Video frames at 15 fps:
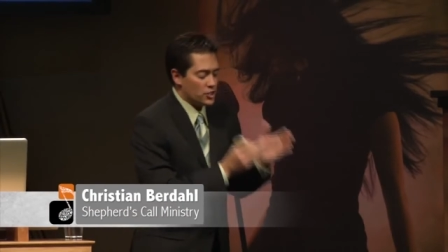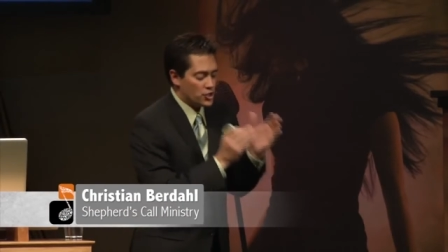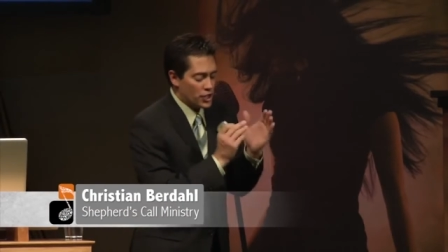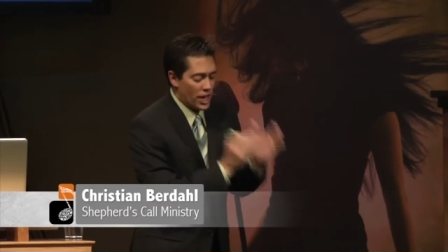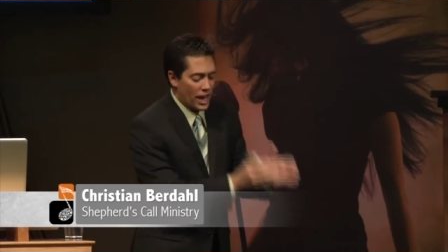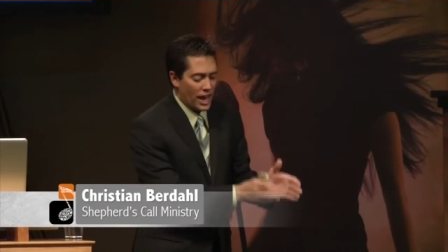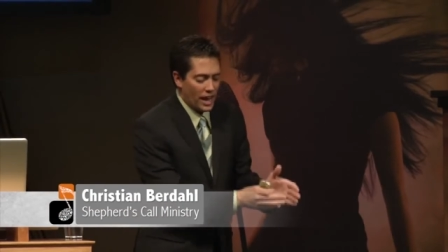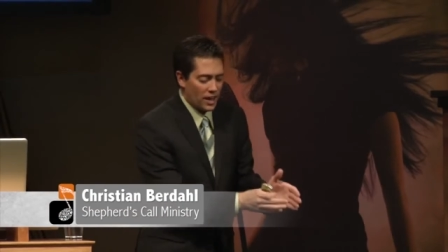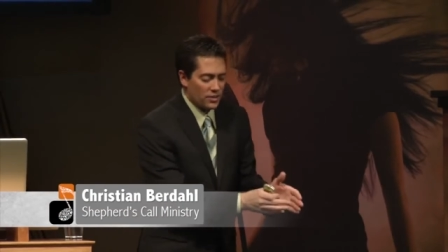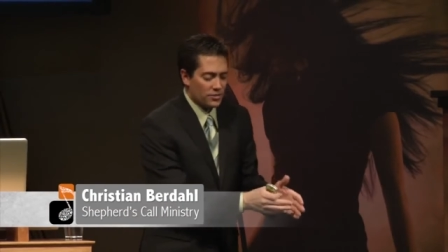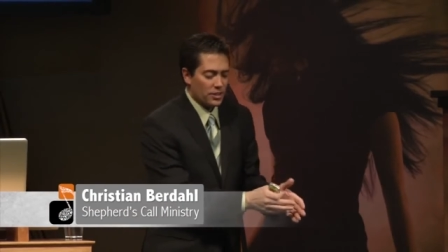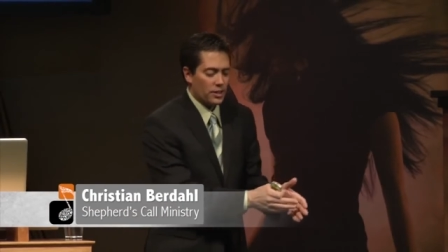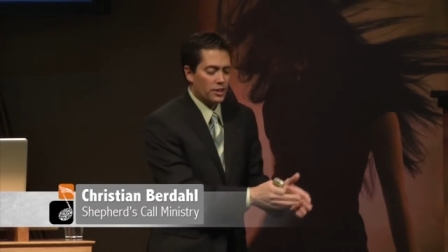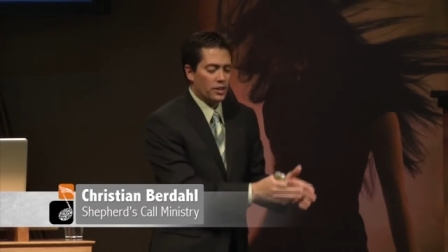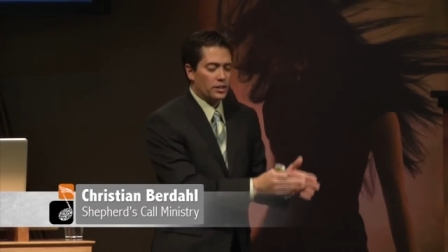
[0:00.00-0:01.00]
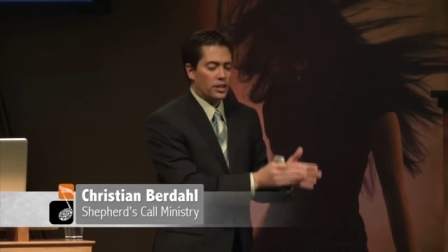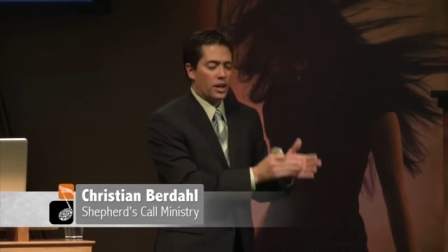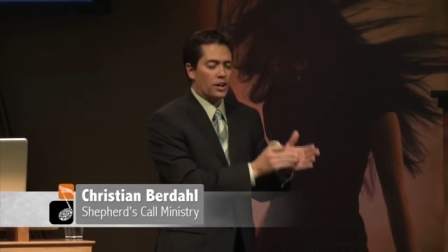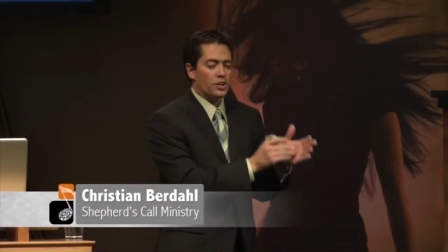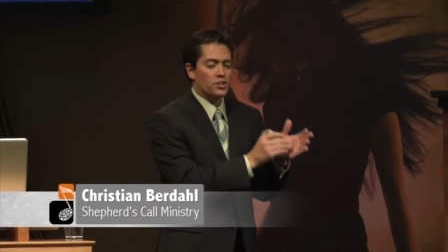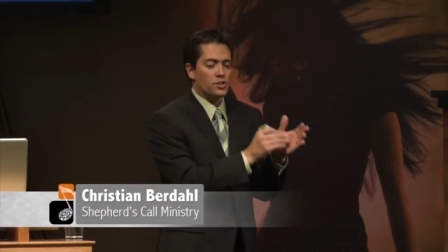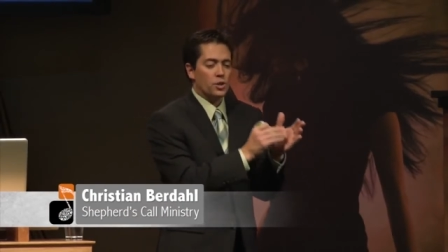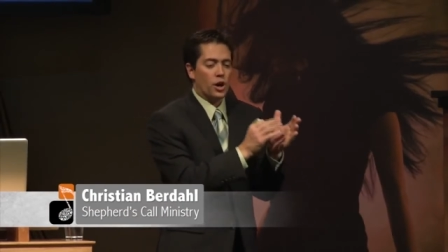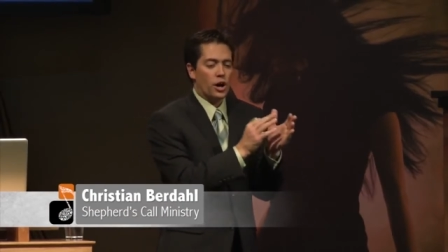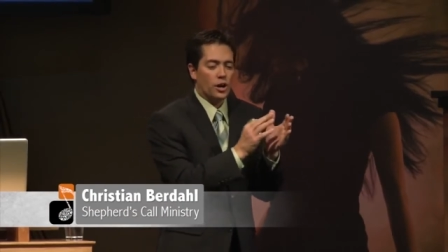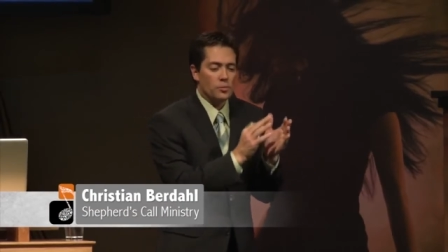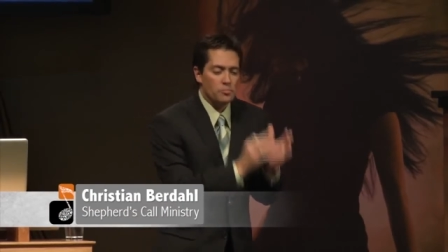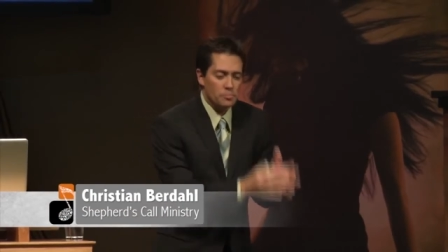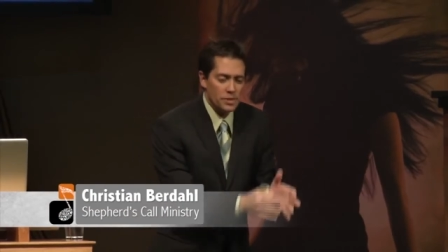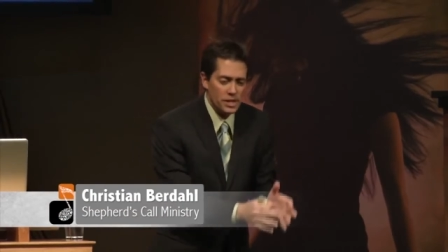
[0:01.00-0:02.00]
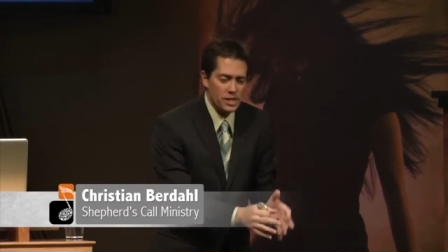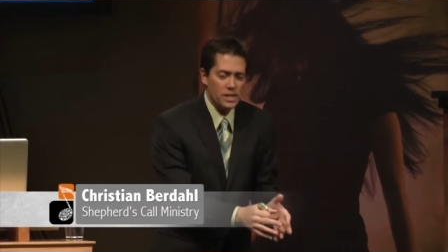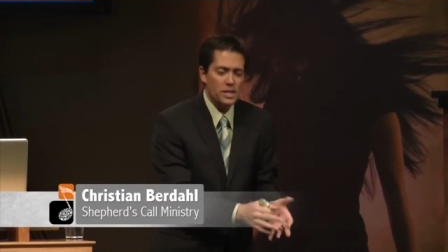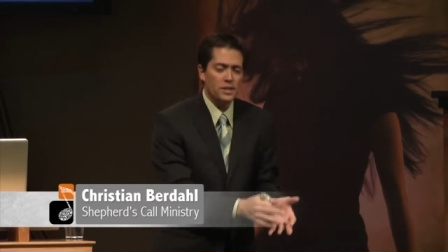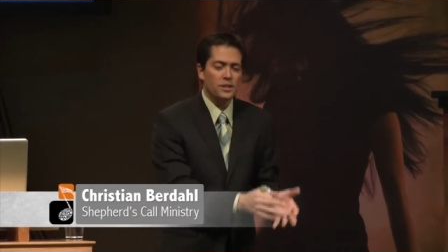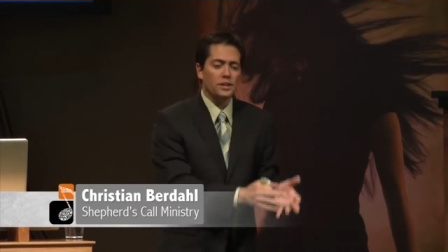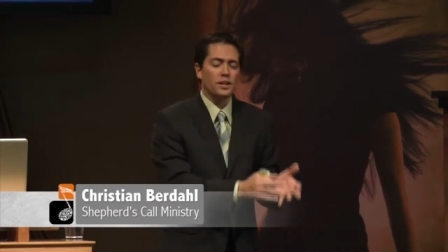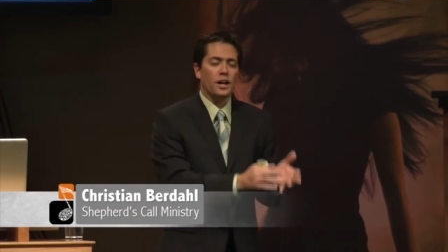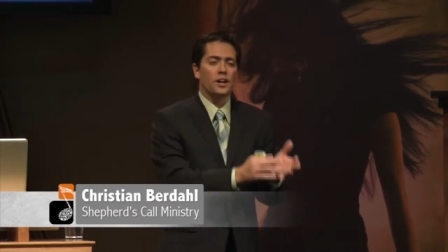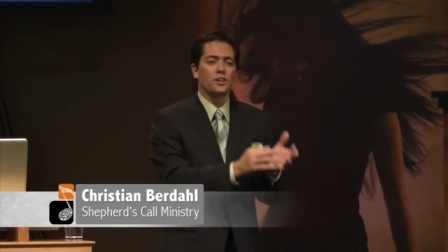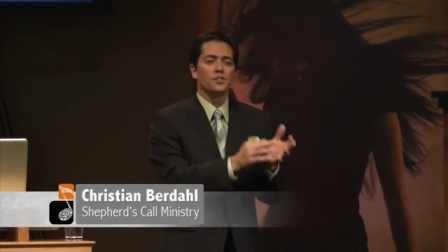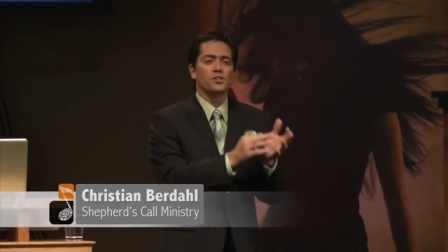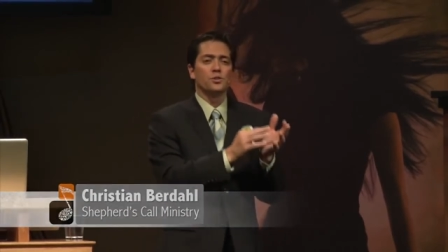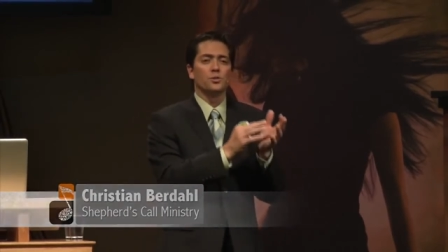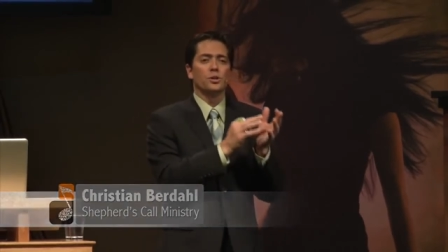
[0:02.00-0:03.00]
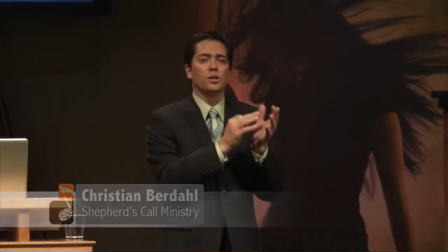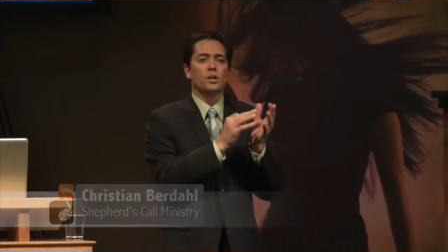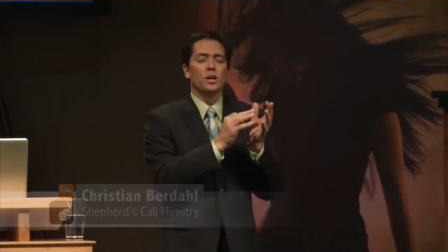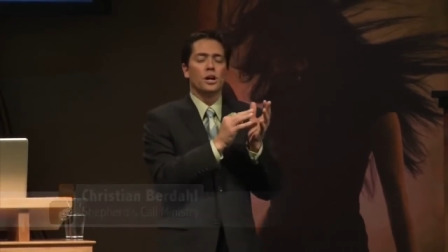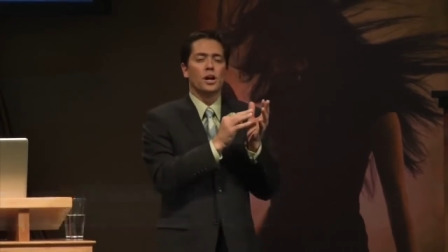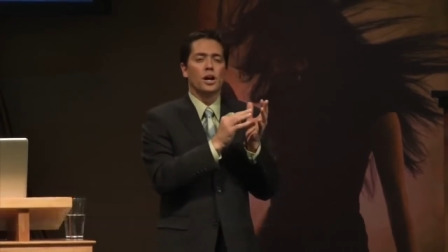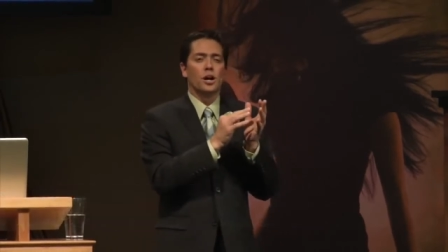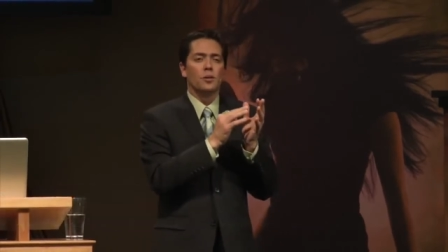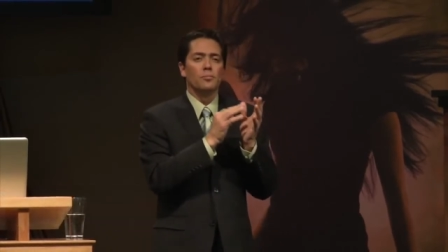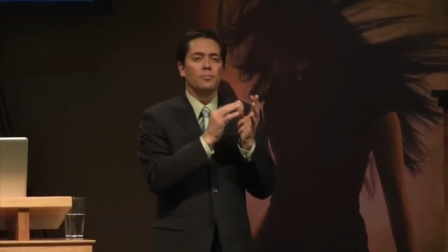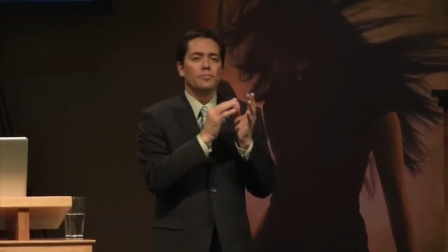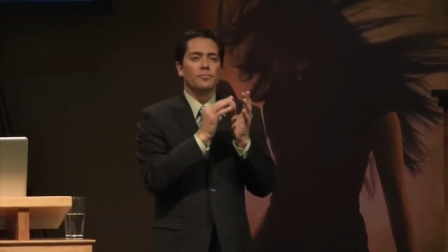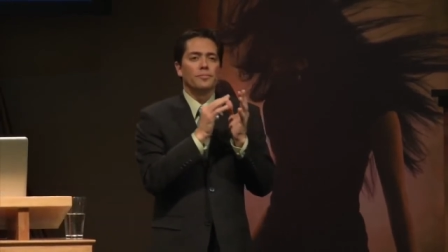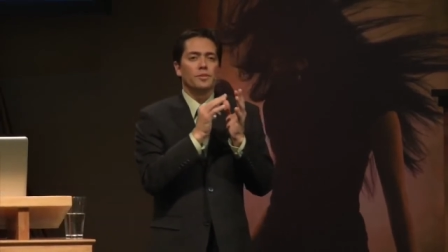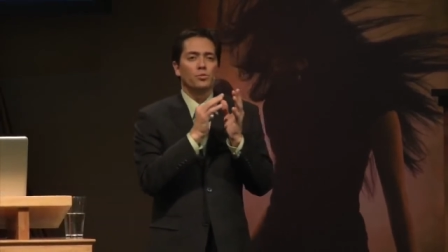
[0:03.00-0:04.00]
Jazz and then it got into R&B and it got into um,